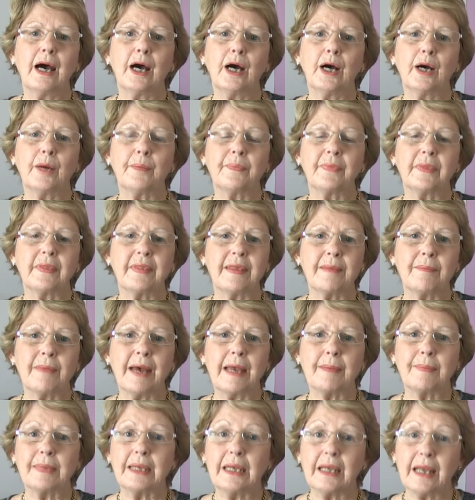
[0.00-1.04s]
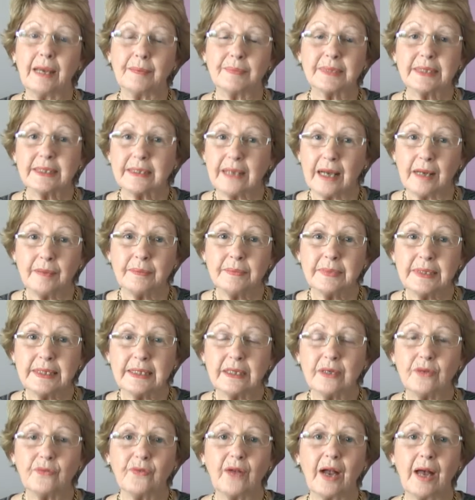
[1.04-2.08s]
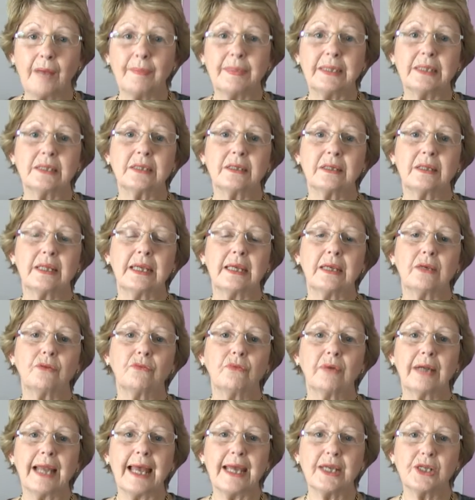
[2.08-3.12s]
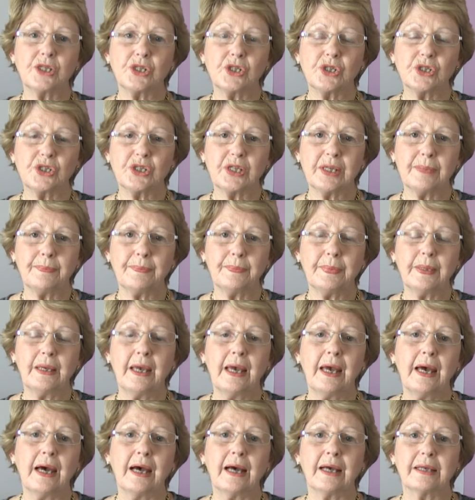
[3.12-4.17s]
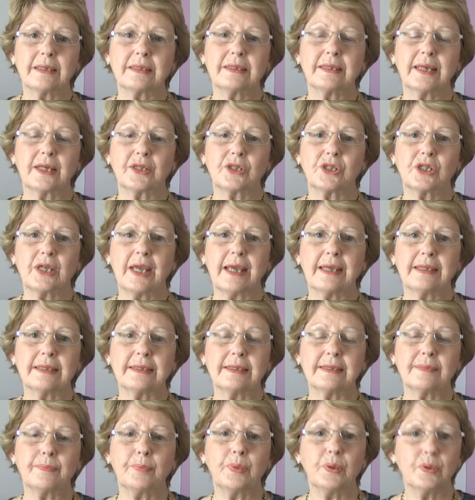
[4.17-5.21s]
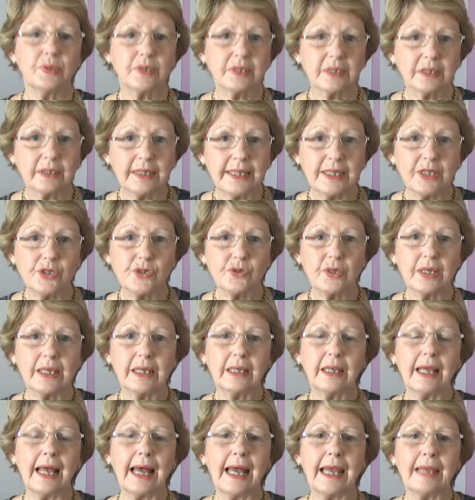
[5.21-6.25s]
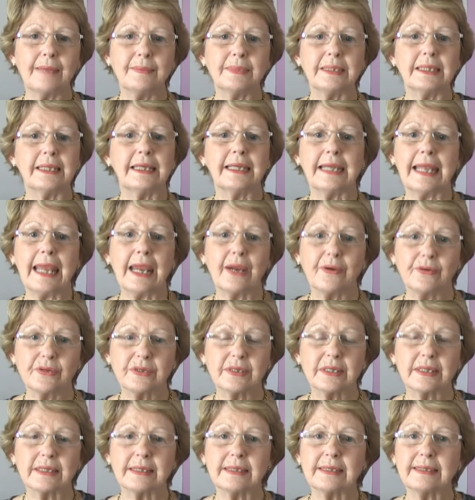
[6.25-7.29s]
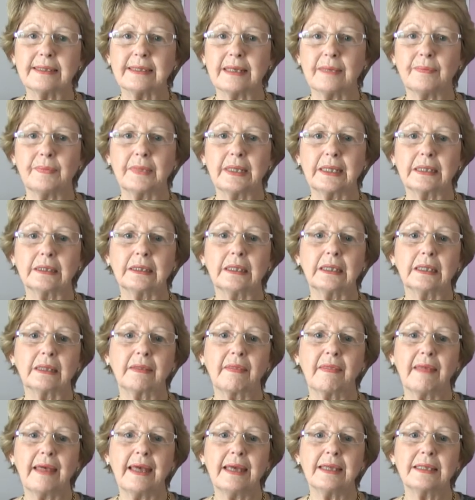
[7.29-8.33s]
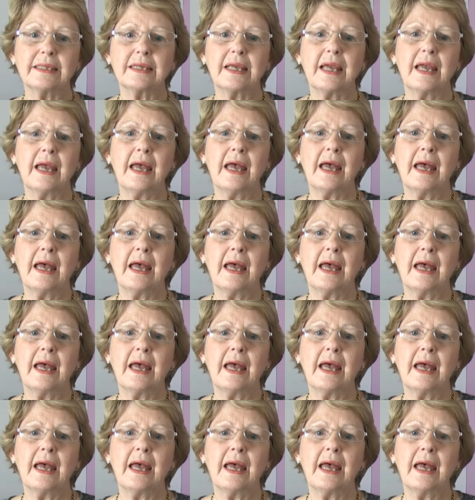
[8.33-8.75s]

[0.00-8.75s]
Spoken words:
There may be lump sums that have come into the relationship, such as personal injury claims and inheritance, something like that.